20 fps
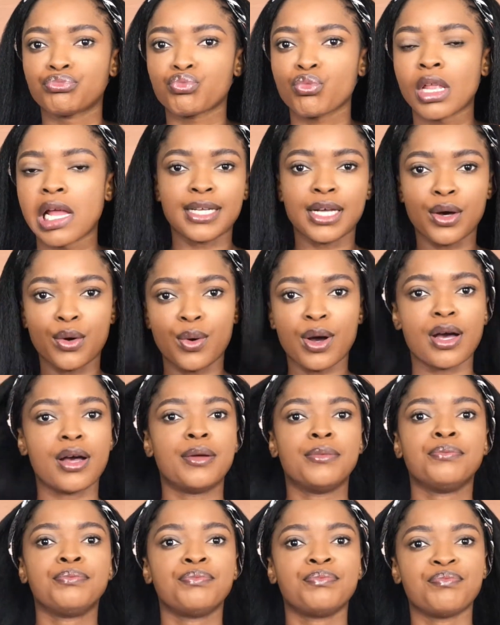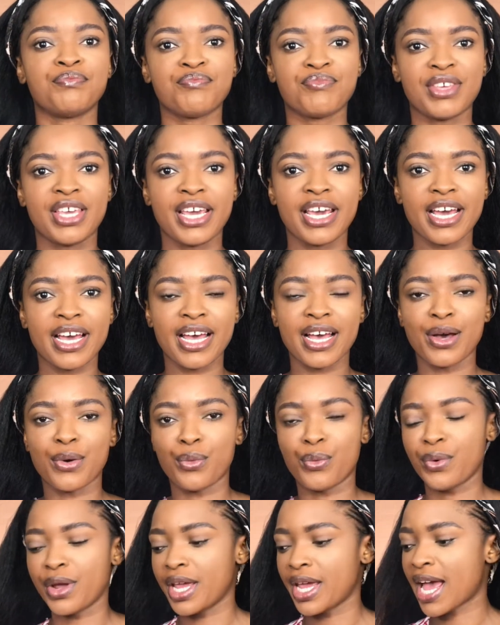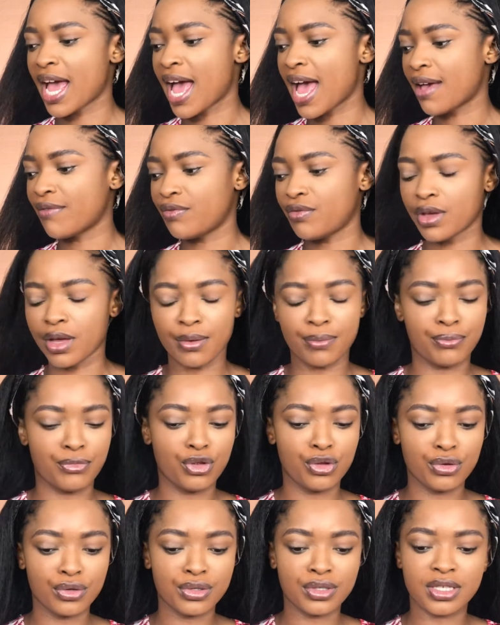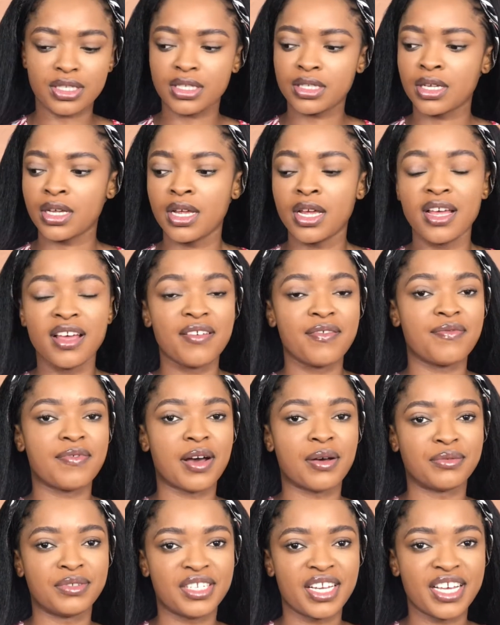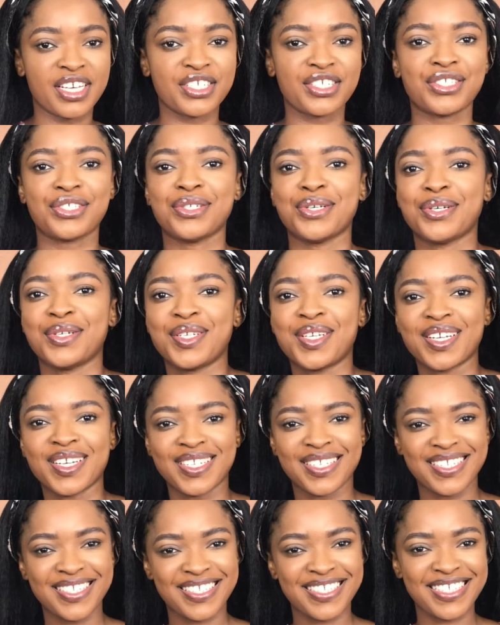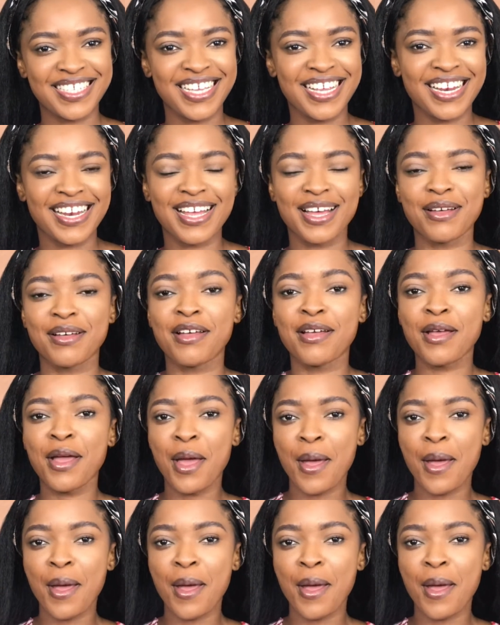So yeah, we have used foundation, concealer,